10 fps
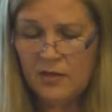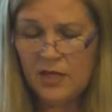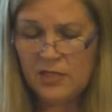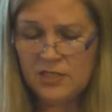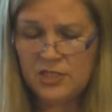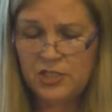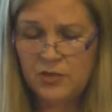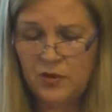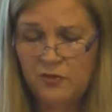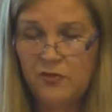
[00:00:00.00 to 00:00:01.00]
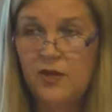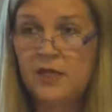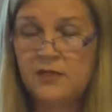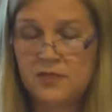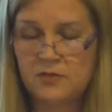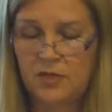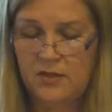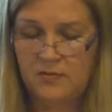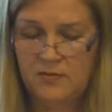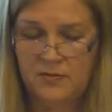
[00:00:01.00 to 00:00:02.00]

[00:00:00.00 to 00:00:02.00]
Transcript: that still afflicts me.